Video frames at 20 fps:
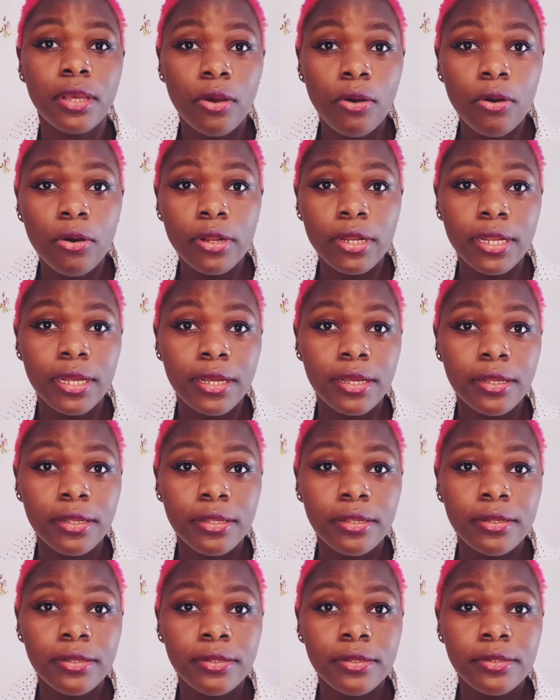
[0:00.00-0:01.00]
owner.
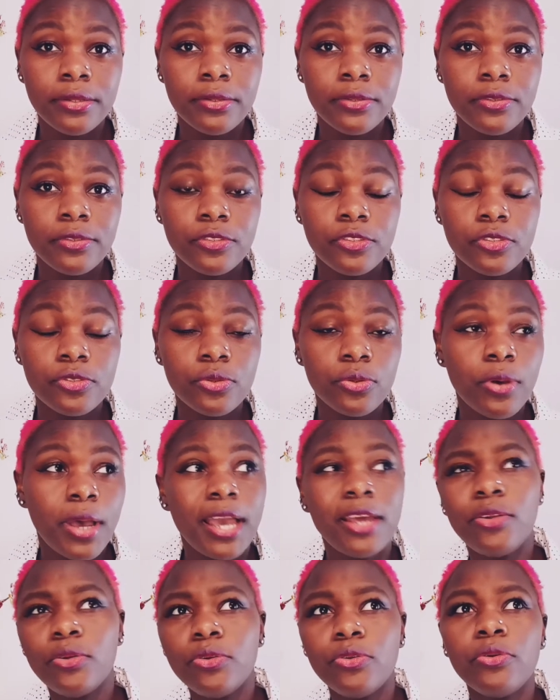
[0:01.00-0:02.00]
So
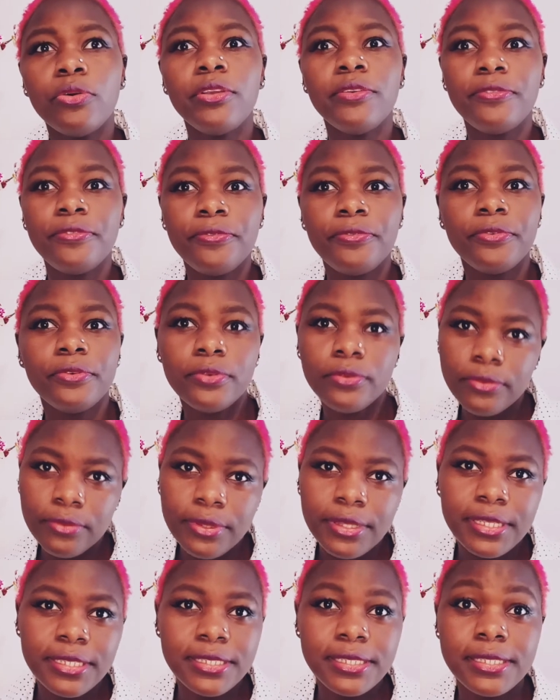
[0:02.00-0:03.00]
I don't know if
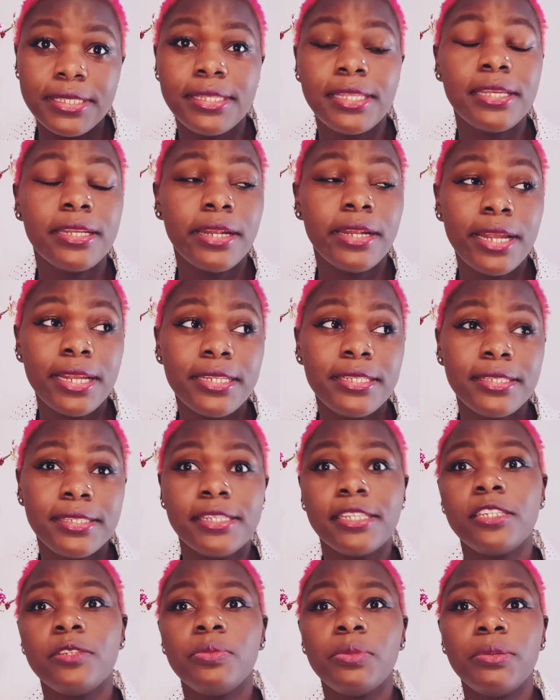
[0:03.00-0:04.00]
this is the right
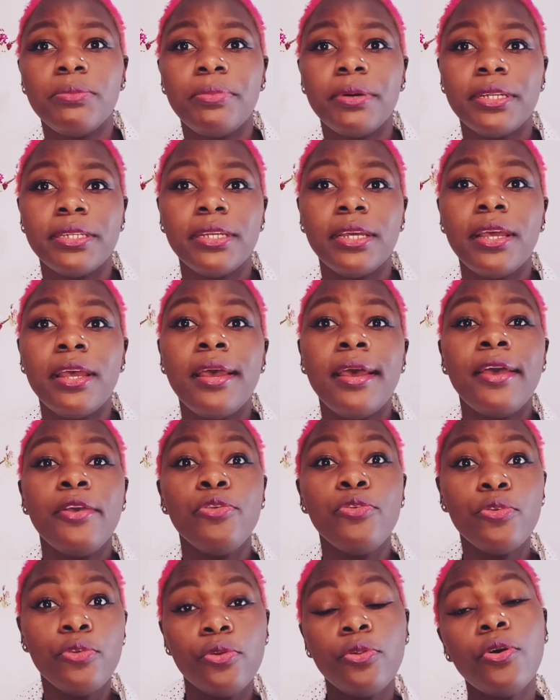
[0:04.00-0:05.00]
statement, but
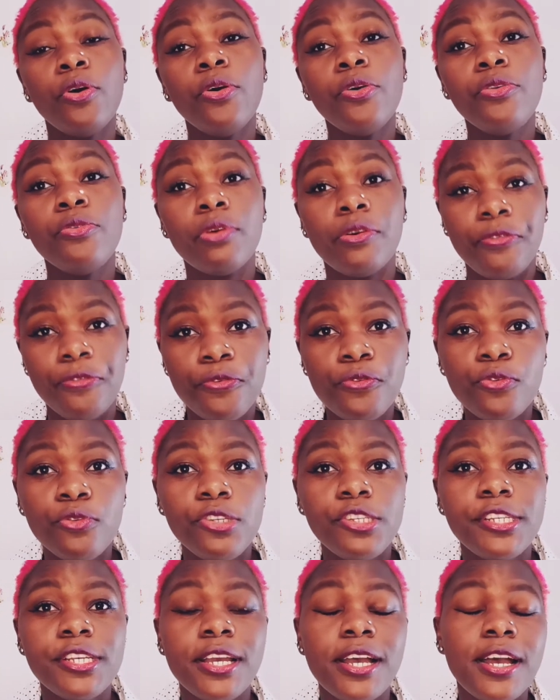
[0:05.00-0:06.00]
you know your
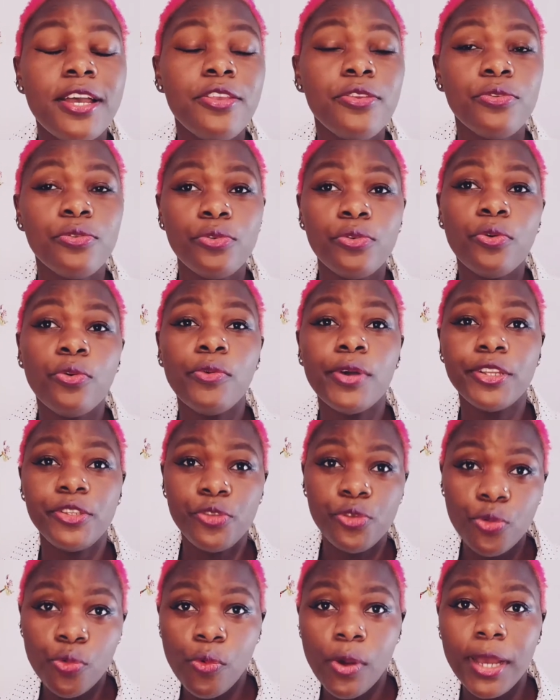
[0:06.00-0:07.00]
future, you know
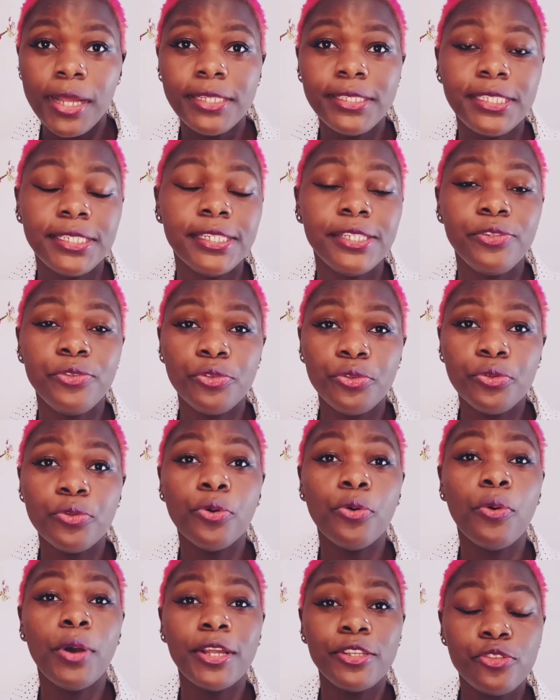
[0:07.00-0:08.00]
what you want, and you
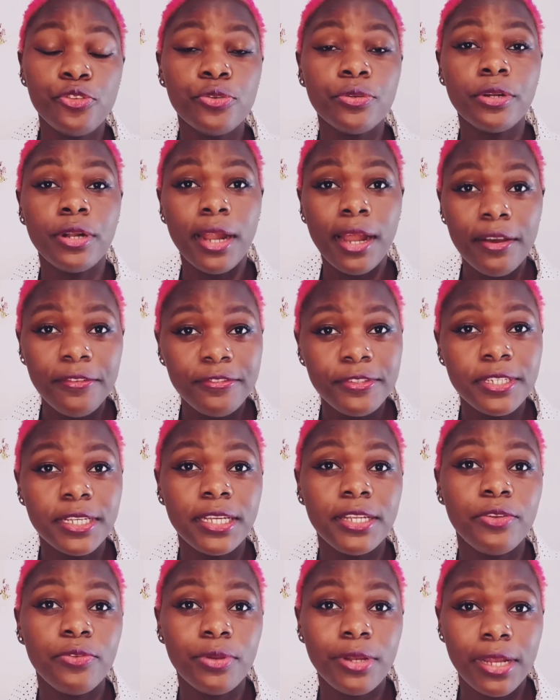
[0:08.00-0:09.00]
know what you're after
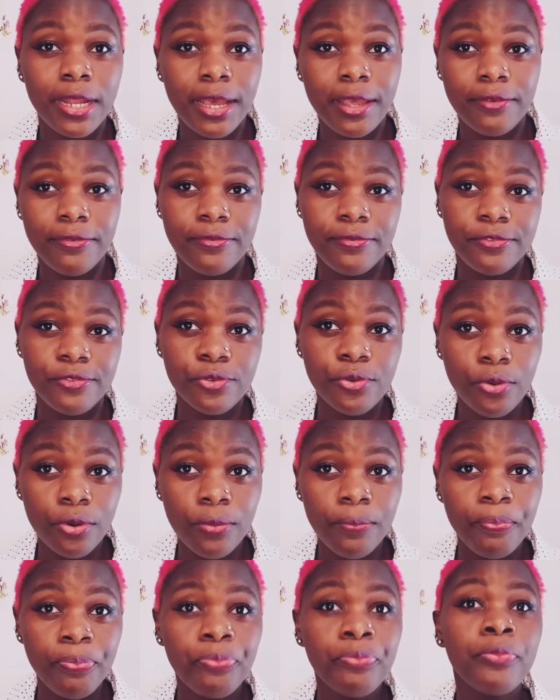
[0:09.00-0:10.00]
in your life.
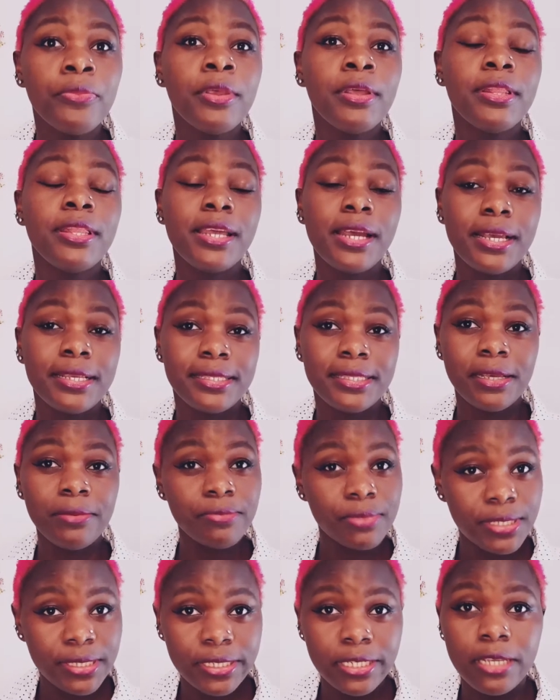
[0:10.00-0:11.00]
So there are
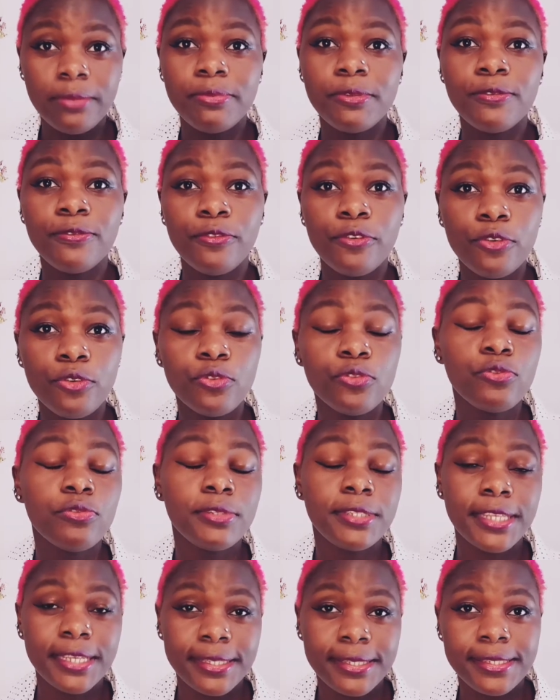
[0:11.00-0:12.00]
some steps for you
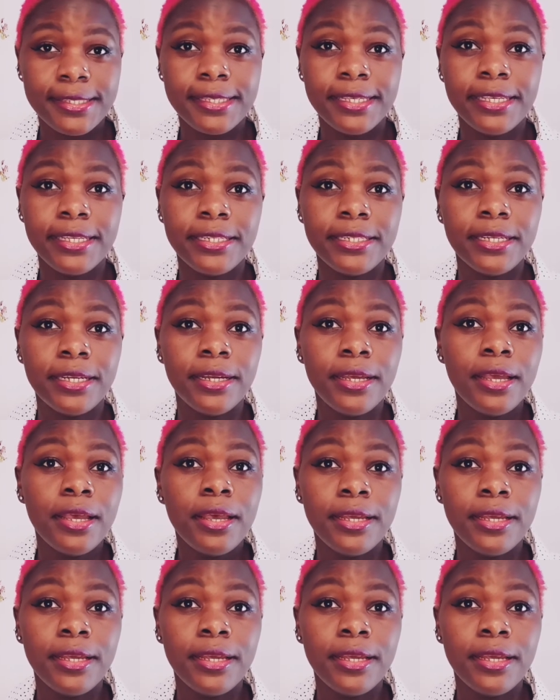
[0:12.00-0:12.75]
to succeed.